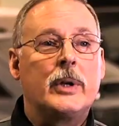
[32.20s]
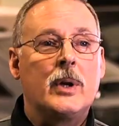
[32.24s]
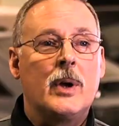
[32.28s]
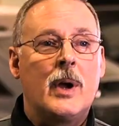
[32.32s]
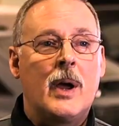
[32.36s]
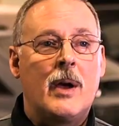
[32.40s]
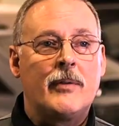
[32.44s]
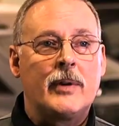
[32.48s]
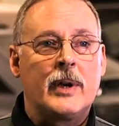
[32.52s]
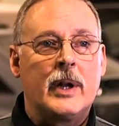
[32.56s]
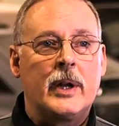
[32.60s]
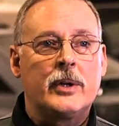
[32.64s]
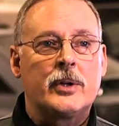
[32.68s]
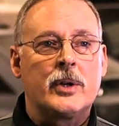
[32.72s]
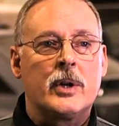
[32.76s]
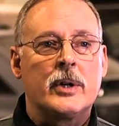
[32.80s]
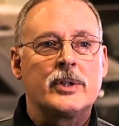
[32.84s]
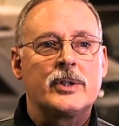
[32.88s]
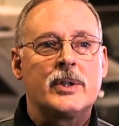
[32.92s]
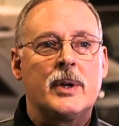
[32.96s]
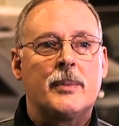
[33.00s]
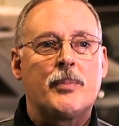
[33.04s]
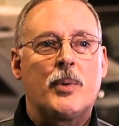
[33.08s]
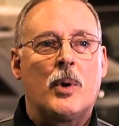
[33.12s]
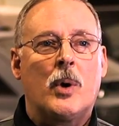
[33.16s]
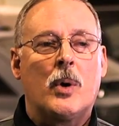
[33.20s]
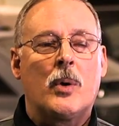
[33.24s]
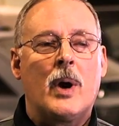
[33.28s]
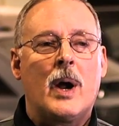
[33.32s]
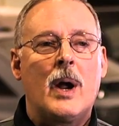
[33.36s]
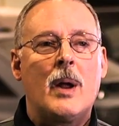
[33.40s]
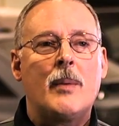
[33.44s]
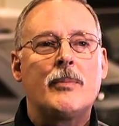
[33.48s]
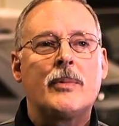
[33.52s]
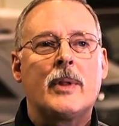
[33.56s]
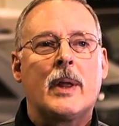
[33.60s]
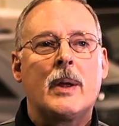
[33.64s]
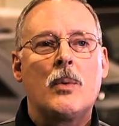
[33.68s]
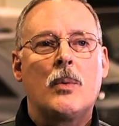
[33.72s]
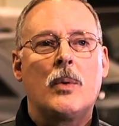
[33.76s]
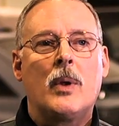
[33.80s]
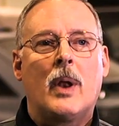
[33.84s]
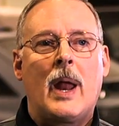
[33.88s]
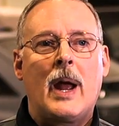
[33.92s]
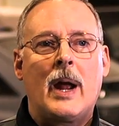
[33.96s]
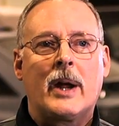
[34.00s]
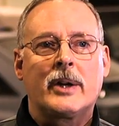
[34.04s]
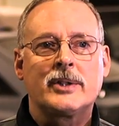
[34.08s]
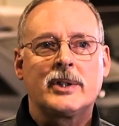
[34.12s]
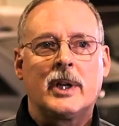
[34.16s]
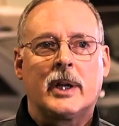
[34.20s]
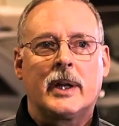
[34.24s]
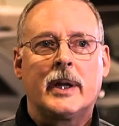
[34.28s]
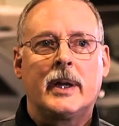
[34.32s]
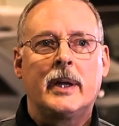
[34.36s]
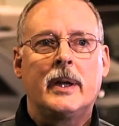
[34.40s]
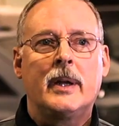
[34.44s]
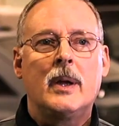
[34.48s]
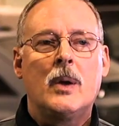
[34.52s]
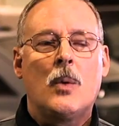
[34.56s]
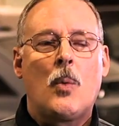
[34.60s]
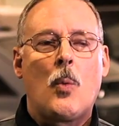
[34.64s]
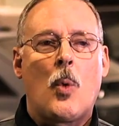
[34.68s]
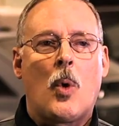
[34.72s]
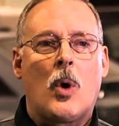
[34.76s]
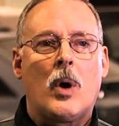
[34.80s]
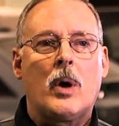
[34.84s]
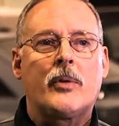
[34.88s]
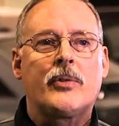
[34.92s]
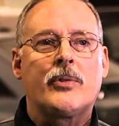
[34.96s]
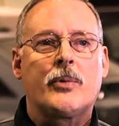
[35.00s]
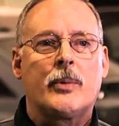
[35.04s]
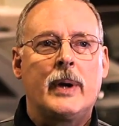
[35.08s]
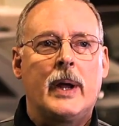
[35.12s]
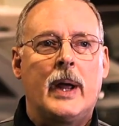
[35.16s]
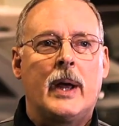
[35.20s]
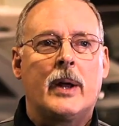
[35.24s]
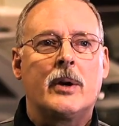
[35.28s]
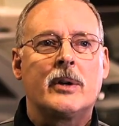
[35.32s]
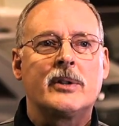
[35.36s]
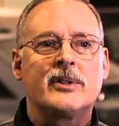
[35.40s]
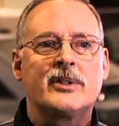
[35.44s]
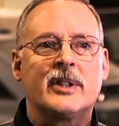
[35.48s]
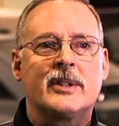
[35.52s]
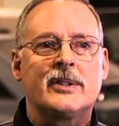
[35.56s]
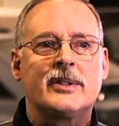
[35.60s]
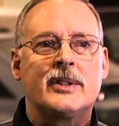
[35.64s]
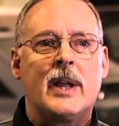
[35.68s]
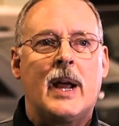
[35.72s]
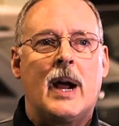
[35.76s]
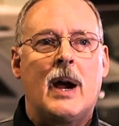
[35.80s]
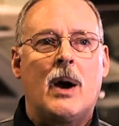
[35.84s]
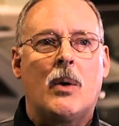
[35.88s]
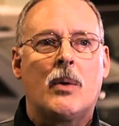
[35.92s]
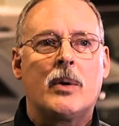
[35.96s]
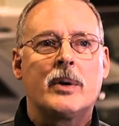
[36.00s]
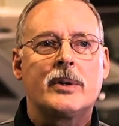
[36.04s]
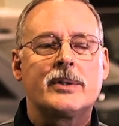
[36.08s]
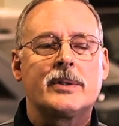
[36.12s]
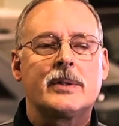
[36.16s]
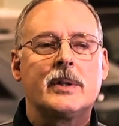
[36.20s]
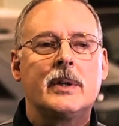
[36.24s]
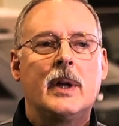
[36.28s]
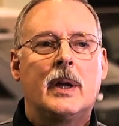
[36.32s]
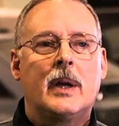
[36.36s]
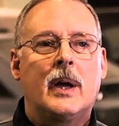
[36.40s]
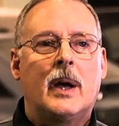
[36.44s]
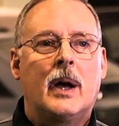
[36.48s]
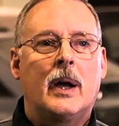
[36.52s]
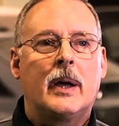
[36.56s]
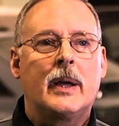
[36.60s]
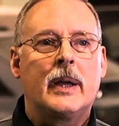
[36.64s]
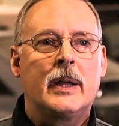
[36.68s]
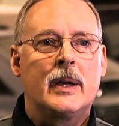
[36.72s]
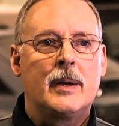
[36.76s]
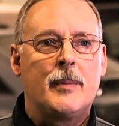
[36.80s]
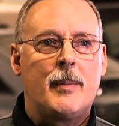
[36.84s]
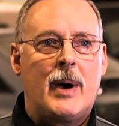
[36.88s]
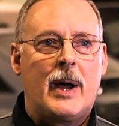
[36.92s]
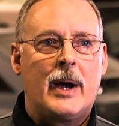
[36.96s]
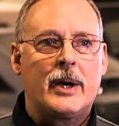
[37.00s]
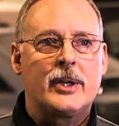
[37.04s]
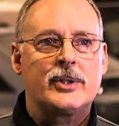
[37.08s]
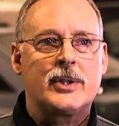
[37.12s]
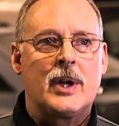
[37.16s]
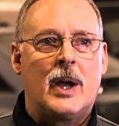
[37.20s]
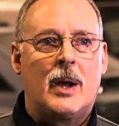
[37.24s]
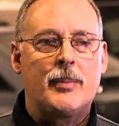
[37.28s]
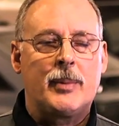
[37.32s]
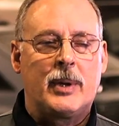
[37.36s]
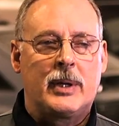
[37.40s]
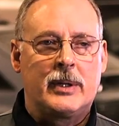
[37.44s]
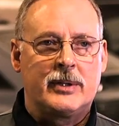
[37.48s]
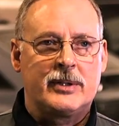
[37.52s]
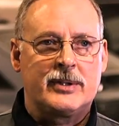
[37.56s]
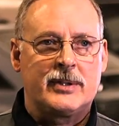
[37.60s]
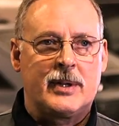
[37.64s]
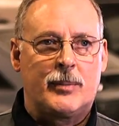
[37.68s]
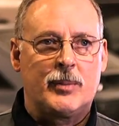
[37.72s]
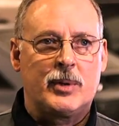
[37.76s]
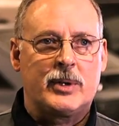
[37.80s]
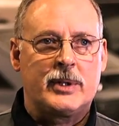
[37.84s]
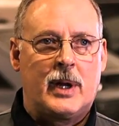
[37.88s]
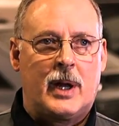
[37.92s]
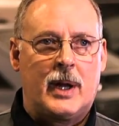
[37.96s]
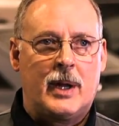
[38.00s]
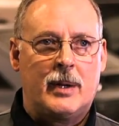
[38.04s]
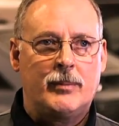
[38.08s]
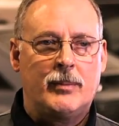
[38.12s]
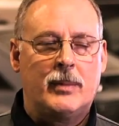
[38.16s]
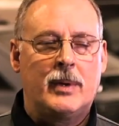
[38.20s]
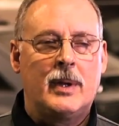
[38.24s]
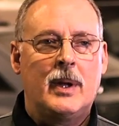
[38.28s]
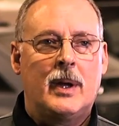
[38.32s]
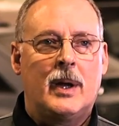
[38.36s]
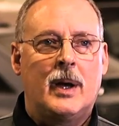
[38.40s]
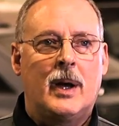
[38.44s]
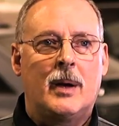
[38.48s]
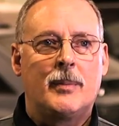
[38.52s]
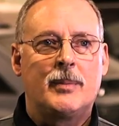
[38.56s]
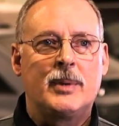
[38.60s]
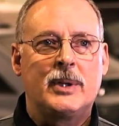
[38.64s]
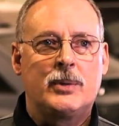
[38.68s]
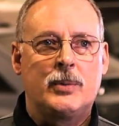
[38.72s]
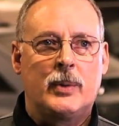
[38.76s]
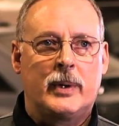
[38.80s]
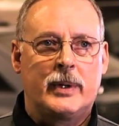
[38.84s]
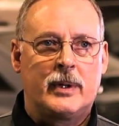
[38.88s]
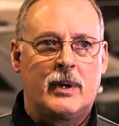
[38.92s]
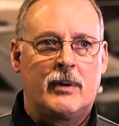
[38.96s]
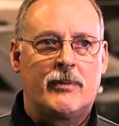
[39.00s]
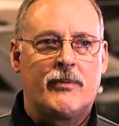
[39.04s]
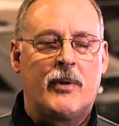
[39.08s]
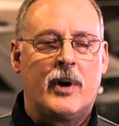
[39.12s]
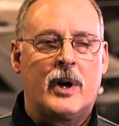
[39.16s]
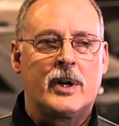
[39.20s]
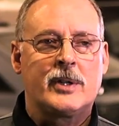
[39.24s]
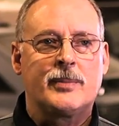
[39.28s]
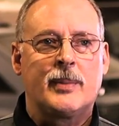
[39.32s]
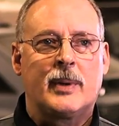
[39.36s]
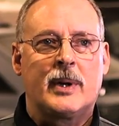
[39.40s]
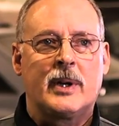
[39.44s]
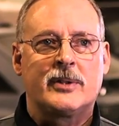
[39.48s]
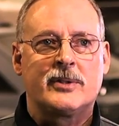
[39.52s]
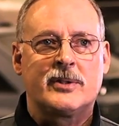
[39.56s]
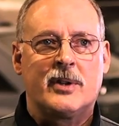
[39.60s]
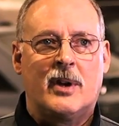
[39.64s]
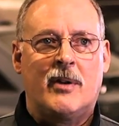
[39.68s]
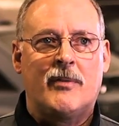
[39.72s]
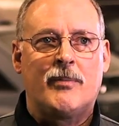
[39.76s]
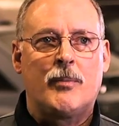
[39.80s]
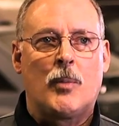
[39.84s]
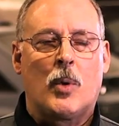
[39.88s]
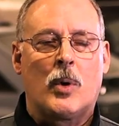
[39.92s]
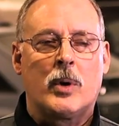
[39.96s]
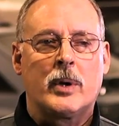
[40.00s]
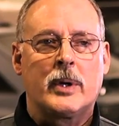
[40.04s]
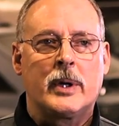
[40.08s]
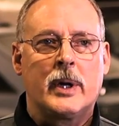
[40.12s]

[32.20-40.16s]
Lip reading: do have an internship program. They will actually work 360 hours in a body shop in the summertime between their freshman and sophomore